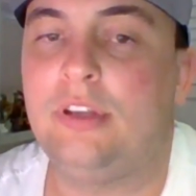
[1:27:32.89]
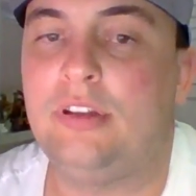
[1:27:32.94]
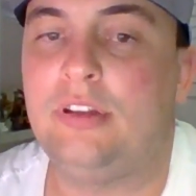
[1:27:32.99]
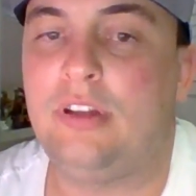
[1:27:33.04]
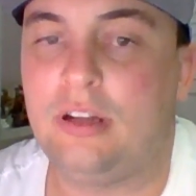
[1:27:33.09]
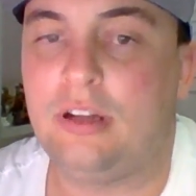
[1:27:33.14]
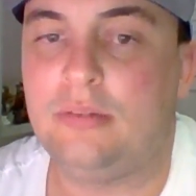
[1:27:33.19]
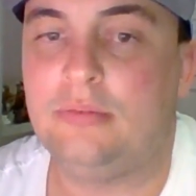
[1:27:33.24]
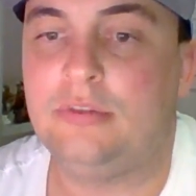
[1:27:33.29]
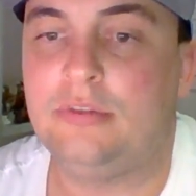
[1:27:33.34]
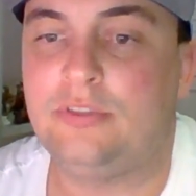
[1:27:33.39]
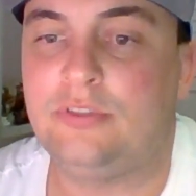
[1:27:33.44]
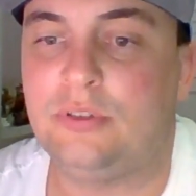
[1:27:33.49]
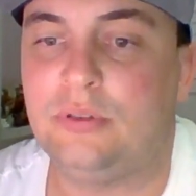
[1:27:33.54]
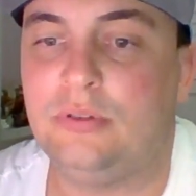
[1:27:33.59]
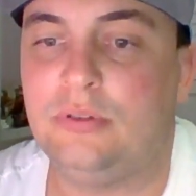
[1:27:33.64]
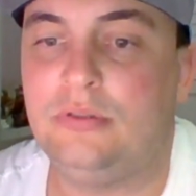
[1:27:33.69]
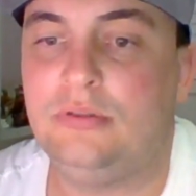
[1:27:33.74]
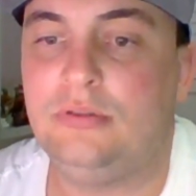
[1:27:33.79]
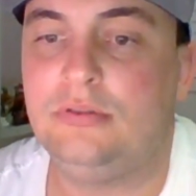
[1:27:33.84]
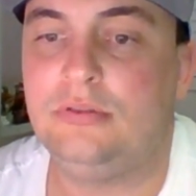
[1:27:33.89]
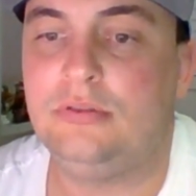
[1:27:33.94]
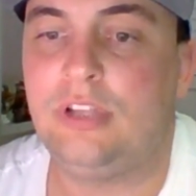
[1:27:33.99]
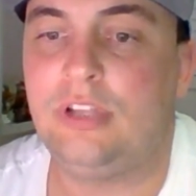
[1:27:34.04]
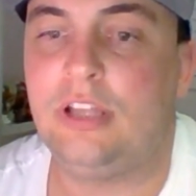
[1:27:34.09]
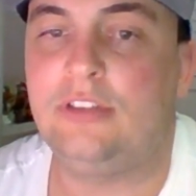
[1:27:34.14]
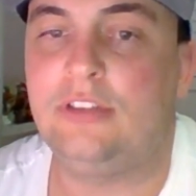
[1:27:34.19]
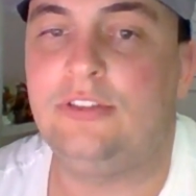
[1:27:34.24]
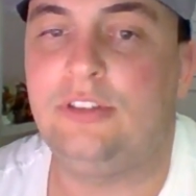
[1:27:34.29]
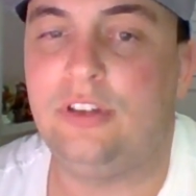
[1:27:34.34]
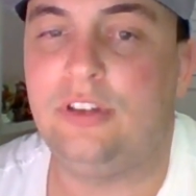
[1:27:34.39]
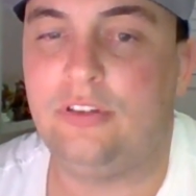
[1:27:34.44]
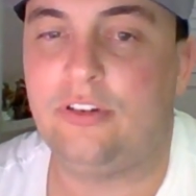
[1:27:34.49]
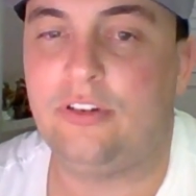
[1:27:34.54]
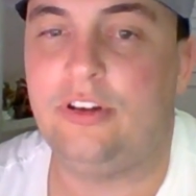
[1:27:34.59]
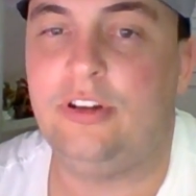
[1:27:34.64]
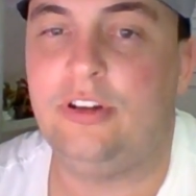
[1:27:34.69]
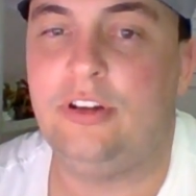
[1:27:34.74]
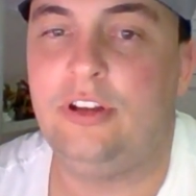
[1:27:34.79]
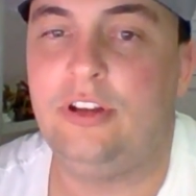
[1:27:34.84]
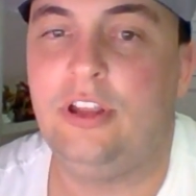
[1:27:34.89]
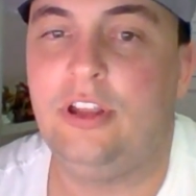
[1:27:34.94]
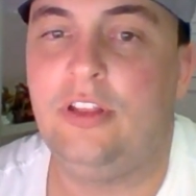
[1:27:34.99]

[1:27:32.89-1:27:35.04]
done before. That's different.